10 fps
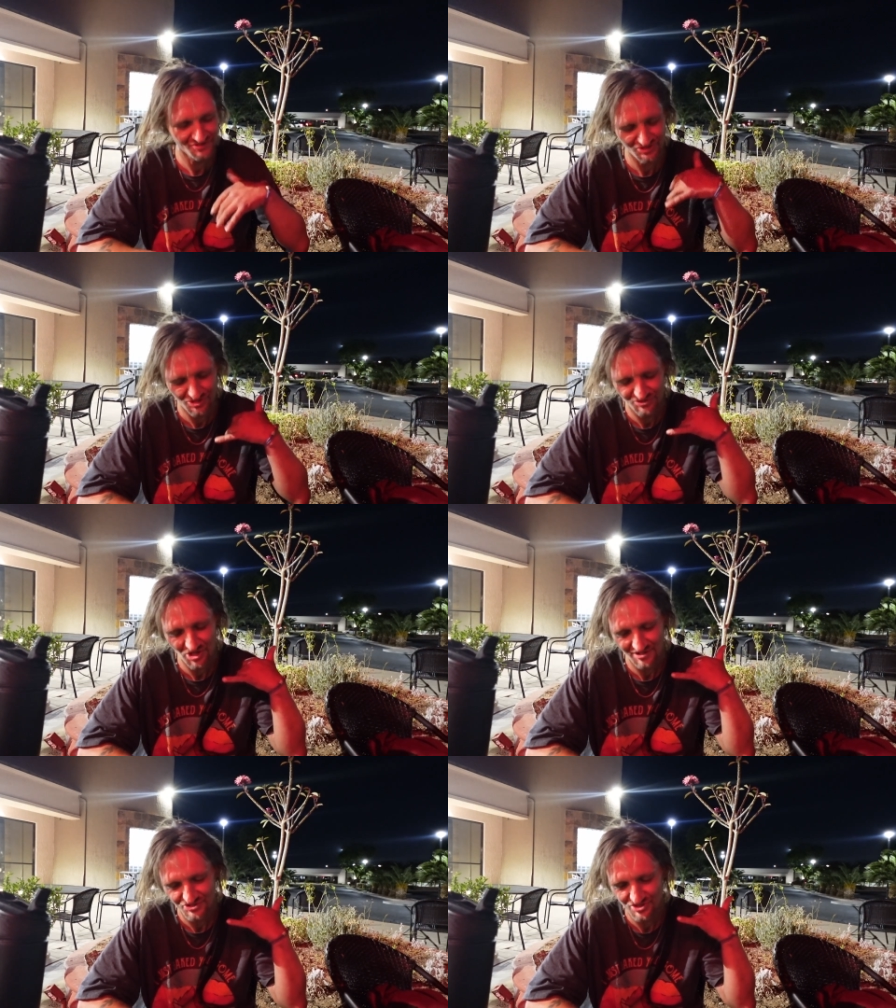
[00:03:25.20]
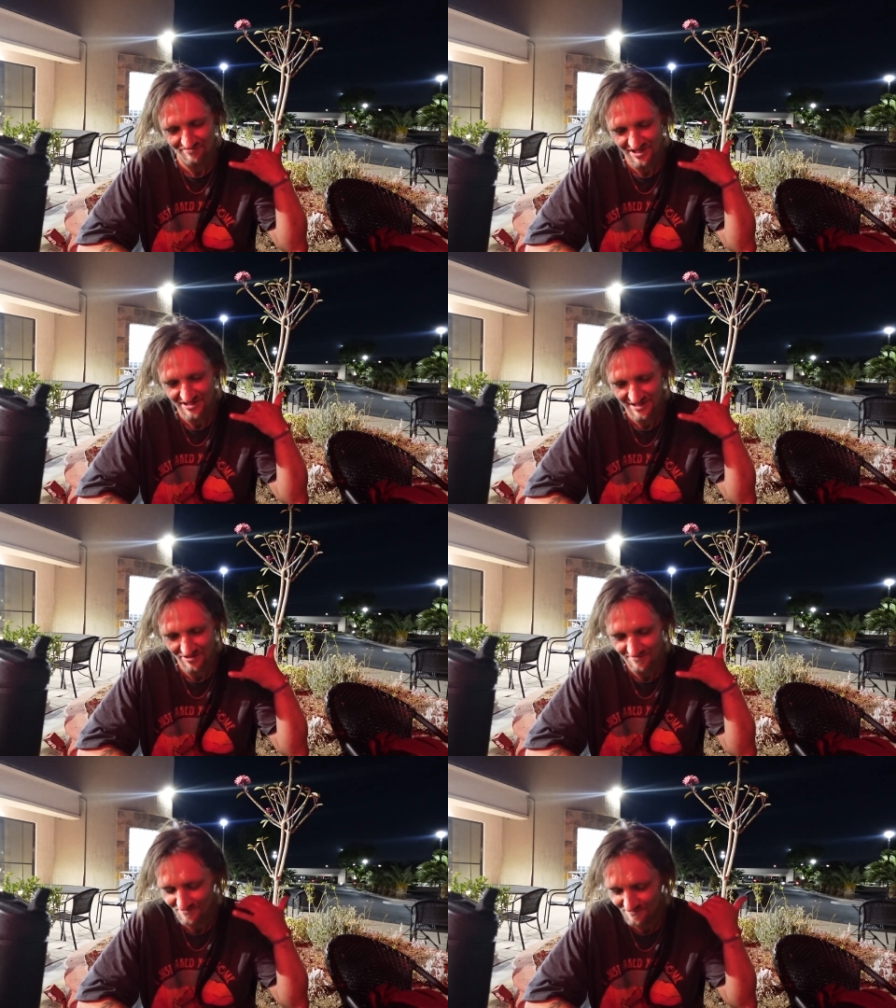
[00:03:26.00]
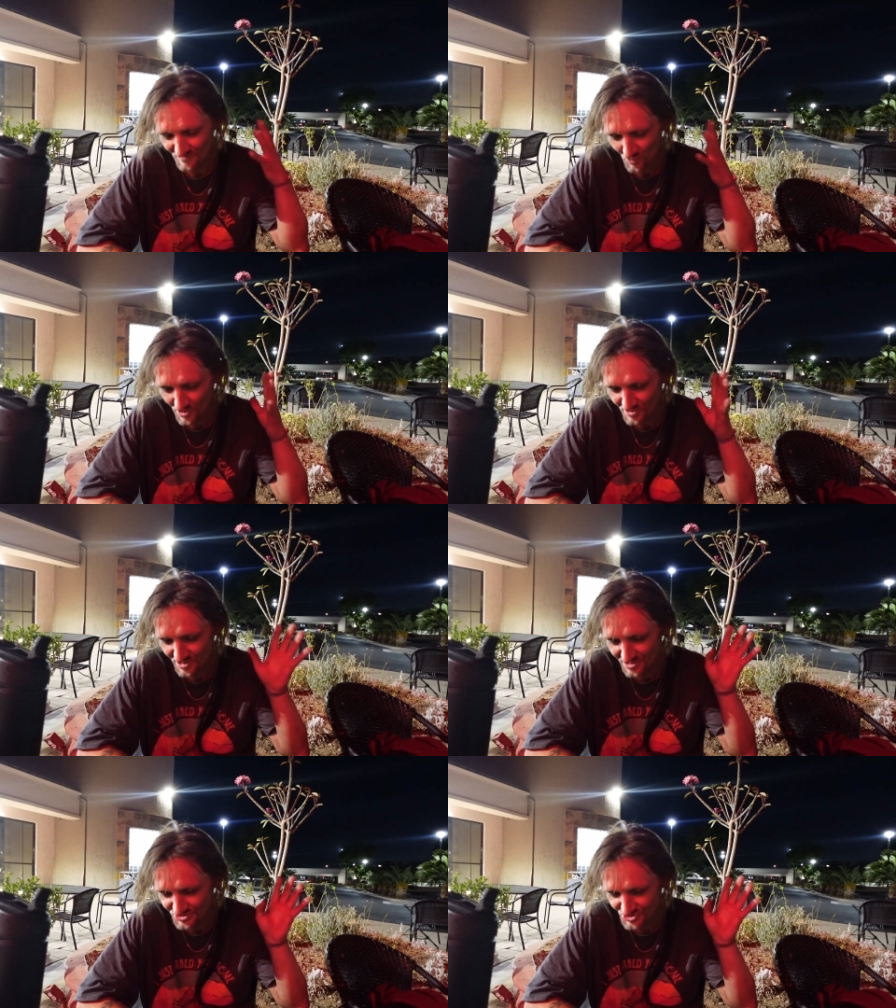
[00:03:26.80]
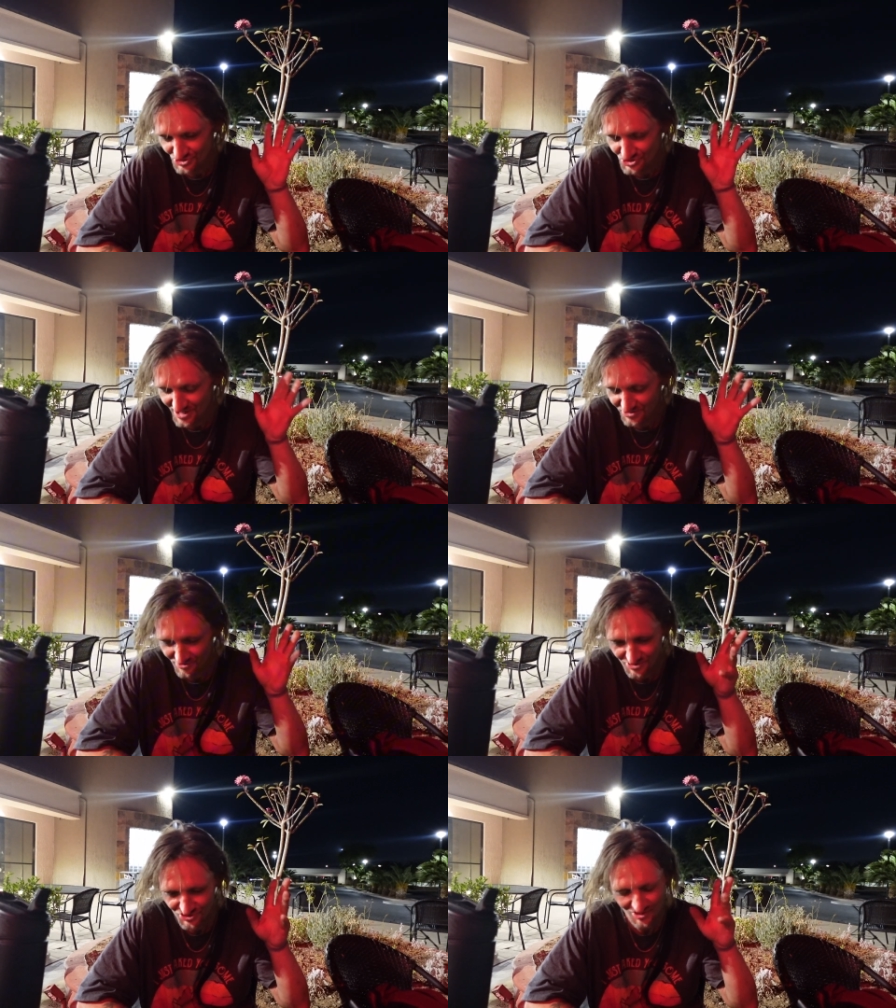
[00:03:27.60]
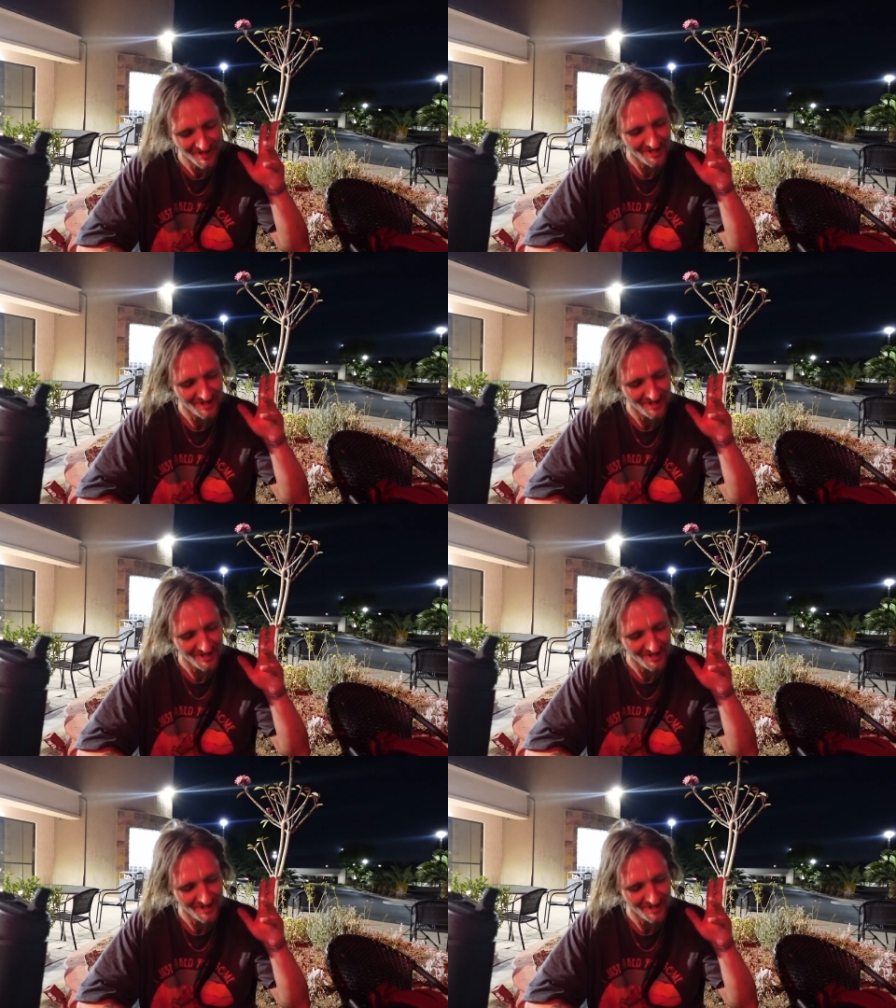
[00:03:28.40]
She was talking to some lady at her work, she's a psych nurse,